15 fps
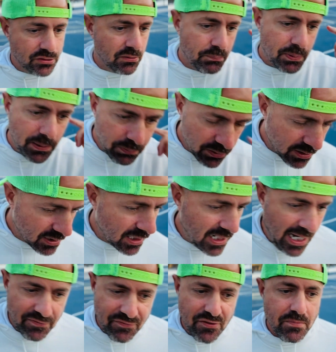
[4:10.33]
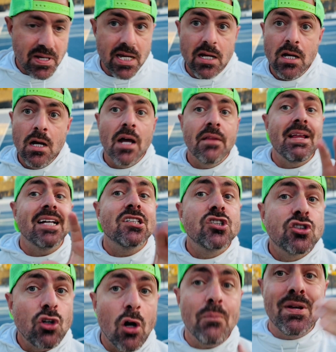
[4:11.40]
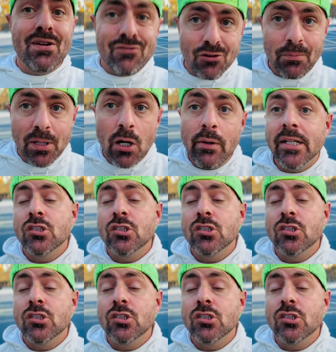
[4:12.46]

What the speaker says: and people are going to laugh at me, and that stopped me from going.